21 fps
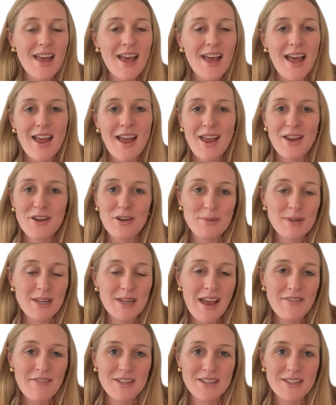and you'll be
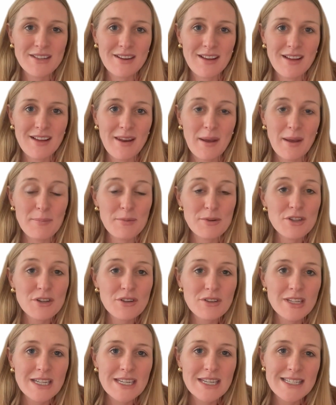having an
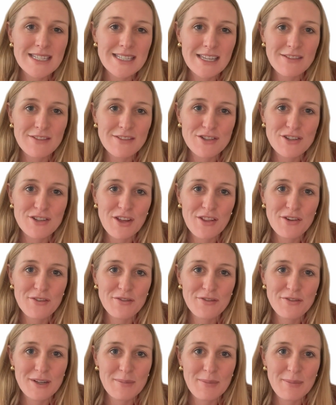opportunity to give each
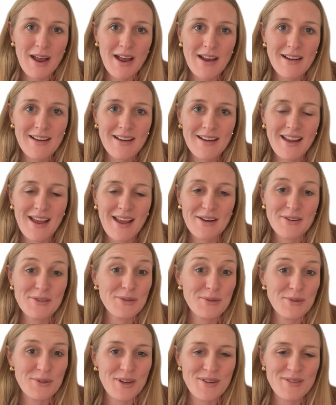other feedback and
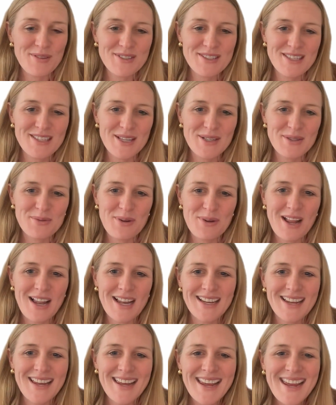kudos as
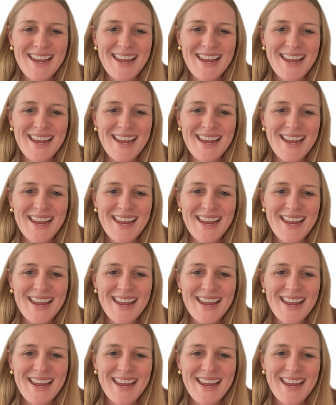well.